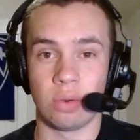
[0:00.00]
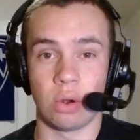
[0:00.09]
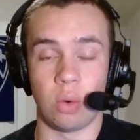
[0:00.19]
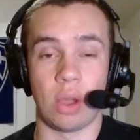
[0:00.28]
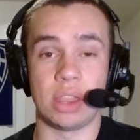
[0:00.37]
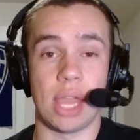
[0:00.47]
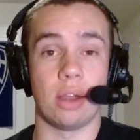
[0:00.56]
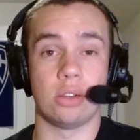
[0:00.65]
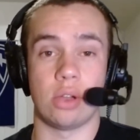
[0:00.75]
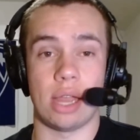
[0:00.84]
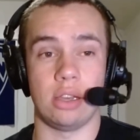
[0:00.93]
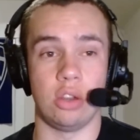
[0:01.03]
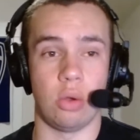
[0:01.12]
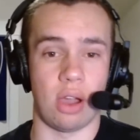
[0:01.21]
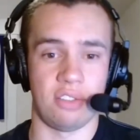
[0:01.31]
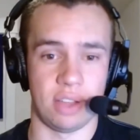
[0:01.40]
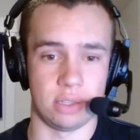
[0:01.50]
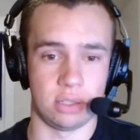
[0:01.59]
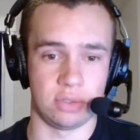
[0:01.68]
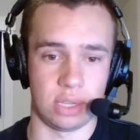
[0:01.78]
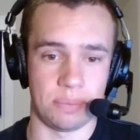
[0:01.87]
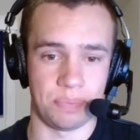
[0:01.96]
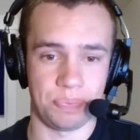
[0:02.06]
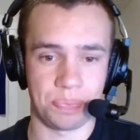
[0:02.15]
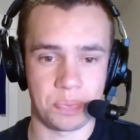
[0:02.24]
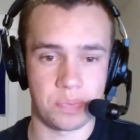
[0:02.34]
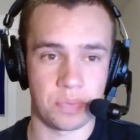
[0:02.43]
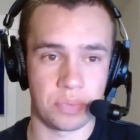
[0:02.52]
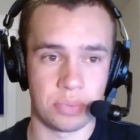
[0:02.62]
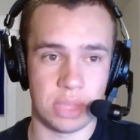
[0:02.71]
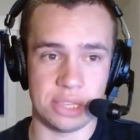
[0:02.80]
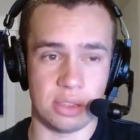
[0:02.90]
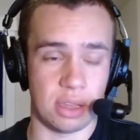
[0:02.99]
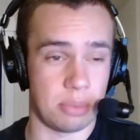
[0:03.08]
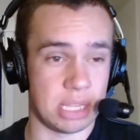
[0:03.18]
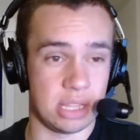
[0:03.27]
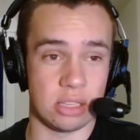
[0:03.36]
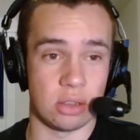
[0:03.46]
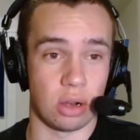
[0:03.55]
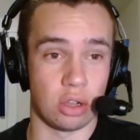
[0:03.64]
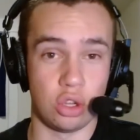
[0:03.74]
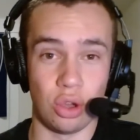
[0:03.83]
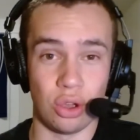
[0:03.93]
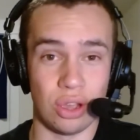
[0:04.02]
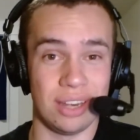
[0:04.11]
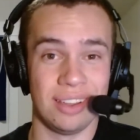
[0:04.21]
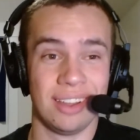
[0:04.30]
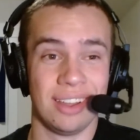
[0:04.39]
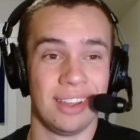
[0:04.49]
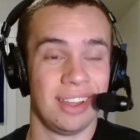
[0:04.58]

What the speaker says: or what they are trying to do offensively. These are good,